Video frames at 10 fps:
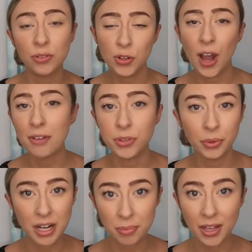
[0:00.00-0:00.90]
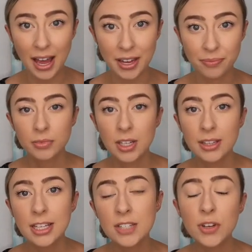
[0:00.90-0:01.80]
you have to reapply.
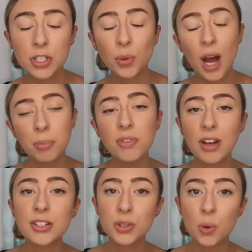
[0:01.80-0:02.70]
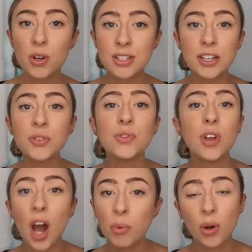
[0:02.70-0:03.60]
This feature will help you find schools that do
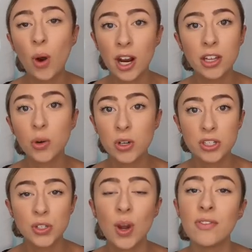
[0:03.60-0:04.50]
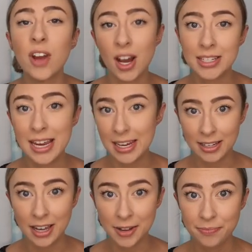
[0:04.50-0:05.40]
not require the courses you have not taken
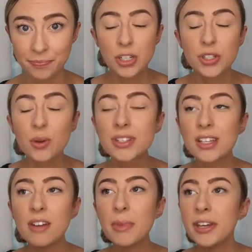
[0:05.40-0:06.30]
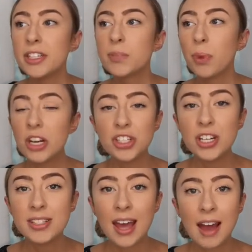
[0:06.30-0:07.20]
yet. So instead of making
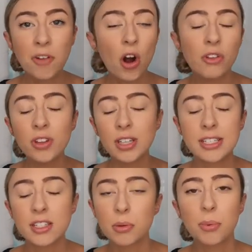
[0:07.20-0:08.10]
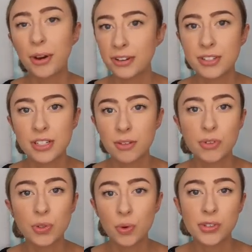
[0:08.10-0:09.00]
spreadsheets that have all the lists of the prerequisites of the
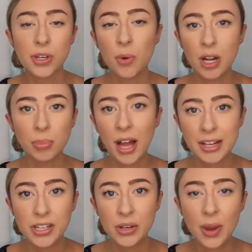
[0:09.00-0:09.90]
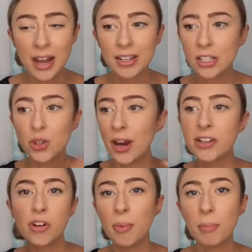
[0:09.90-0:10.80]
schools that you want to apply to and trying
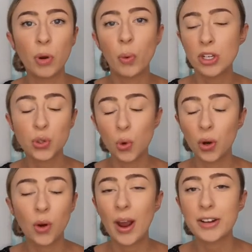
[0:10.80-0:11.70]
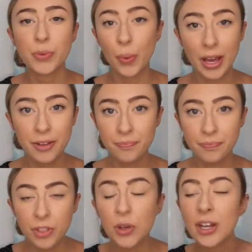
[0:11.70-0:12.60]
to remember which school requires what,
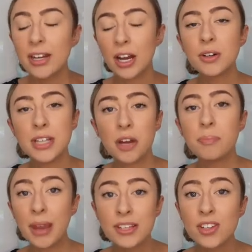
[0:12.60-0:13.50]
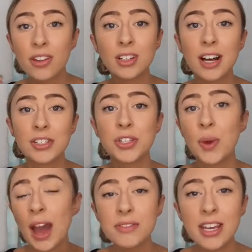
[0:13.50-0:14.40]
you can narrow it down based on the classes you
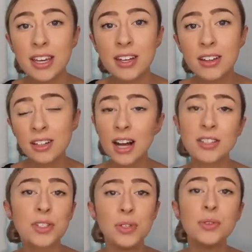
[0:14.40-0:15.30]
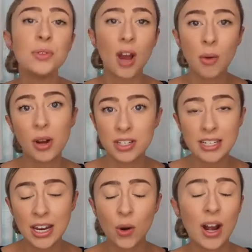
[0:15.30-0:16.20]
have taken and the classes you do not want to
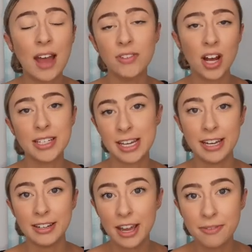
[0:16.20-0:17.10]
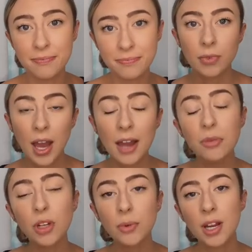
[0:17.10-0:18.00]
take or have not taken yet. I'd
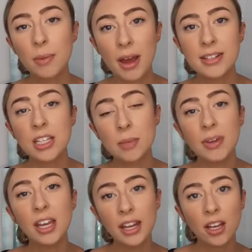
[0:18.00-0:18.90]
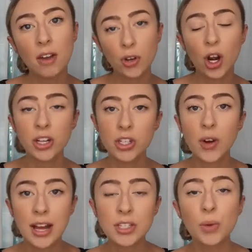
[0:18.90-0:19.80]
really recommend at the beginning of your
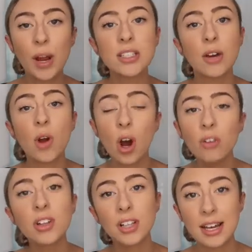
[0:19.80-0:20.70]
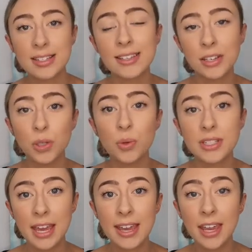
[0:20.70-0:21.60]
undergrad to write down all of the classes that you will
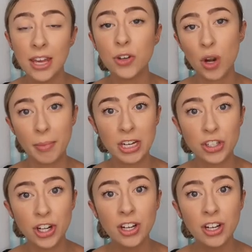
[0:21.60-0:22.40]
take in your major,